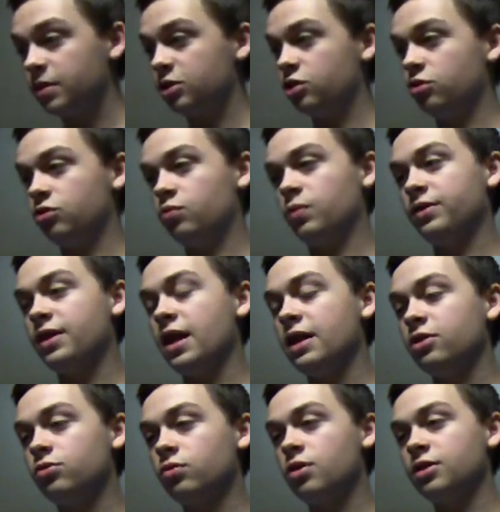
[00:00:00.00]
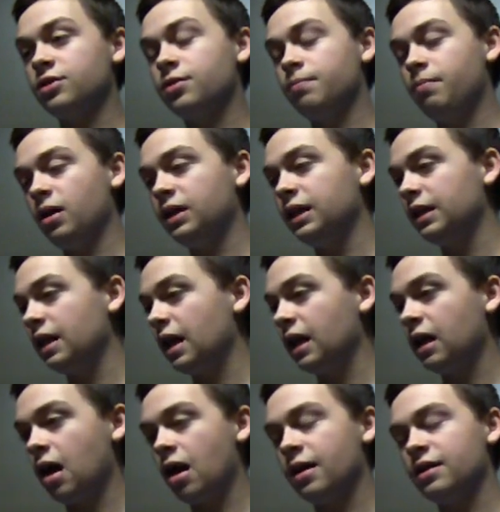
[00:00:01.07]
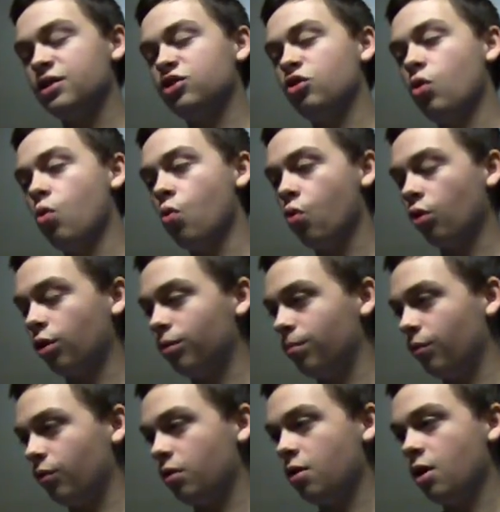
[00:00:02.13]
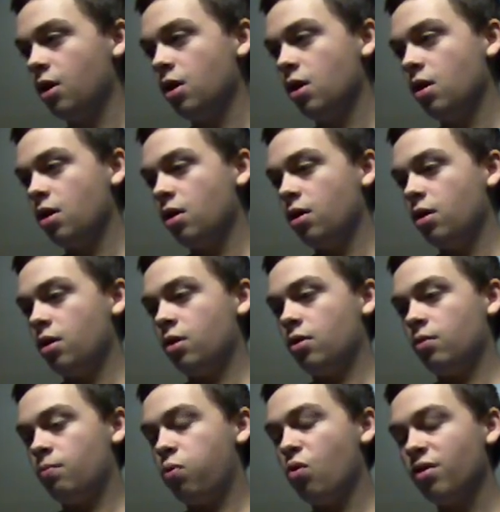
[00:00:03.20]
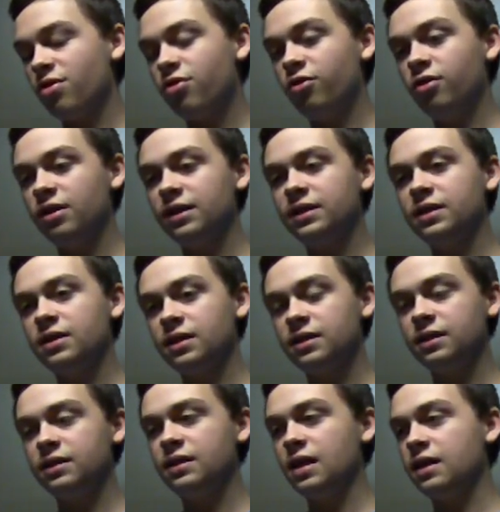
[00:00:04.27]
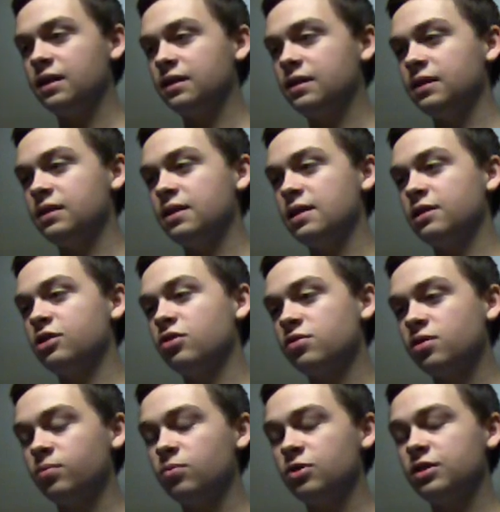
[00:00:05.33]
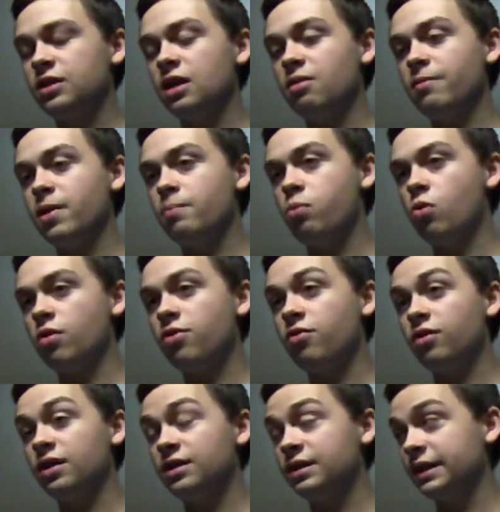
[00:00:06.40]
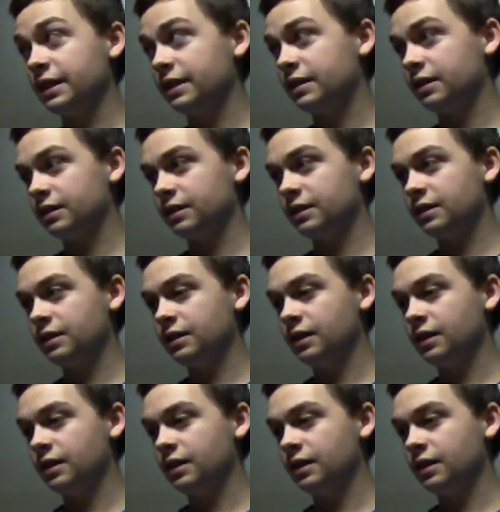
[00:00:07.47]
issues. With the Angel Custom bucking that I got, it is horrible. .30s, it doesn't stay consistent, so someone's sending me .36s,